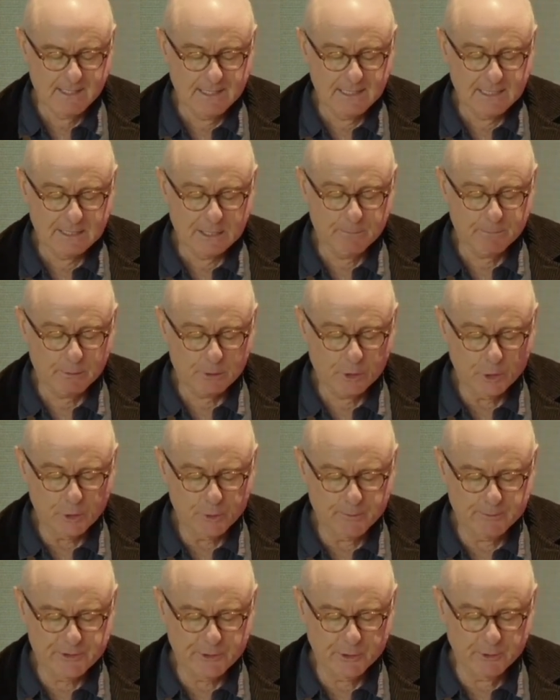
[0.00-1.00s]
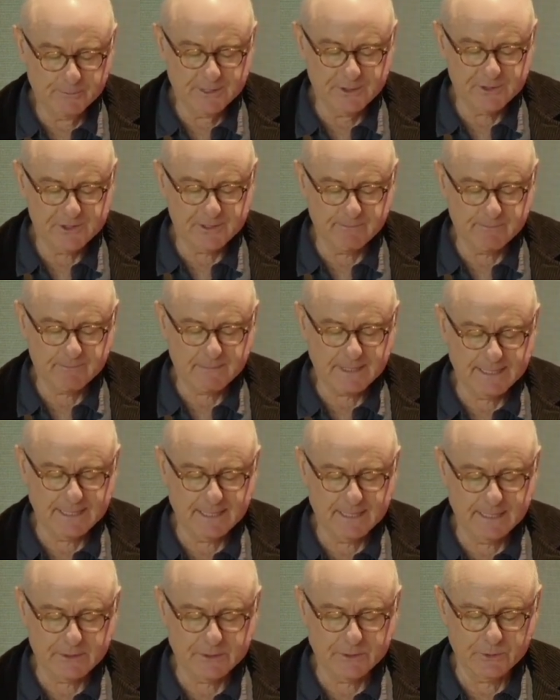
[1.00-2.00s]
Liberal humanism, he
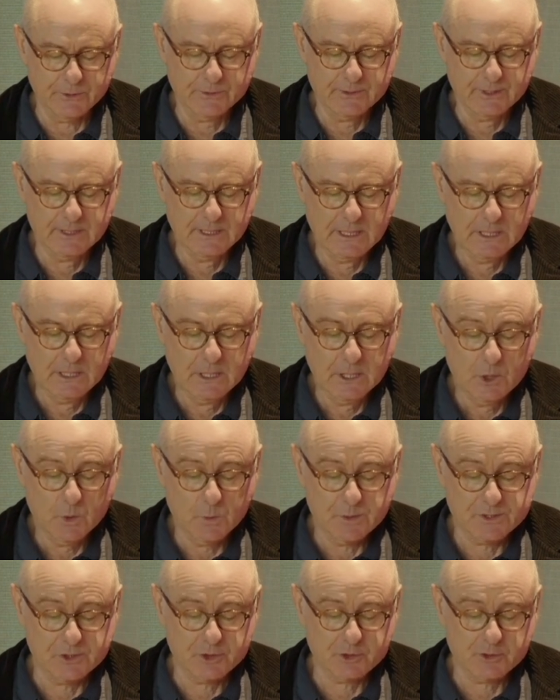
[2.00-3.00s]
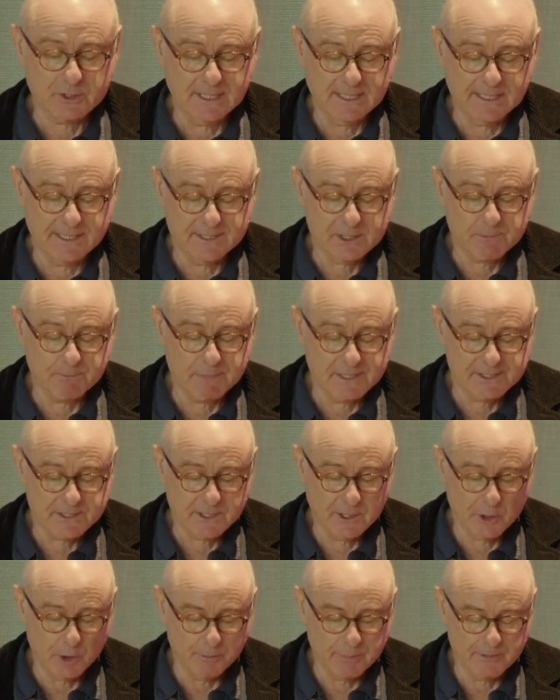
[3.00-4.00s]
argued, was Australia's best
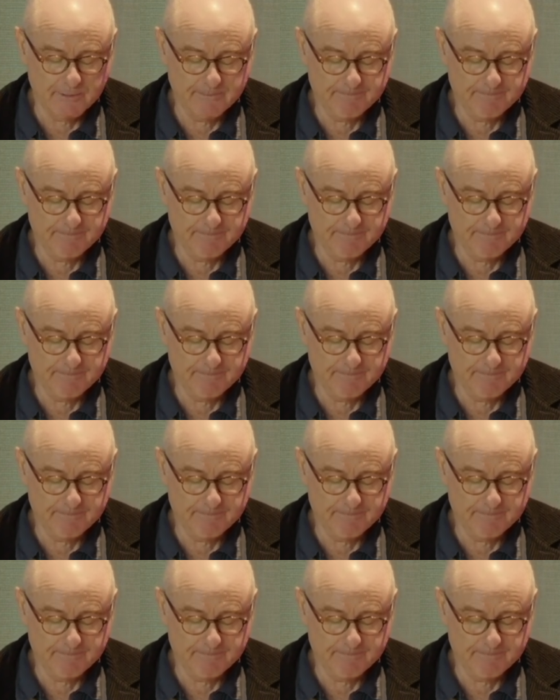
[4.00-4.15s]
hope.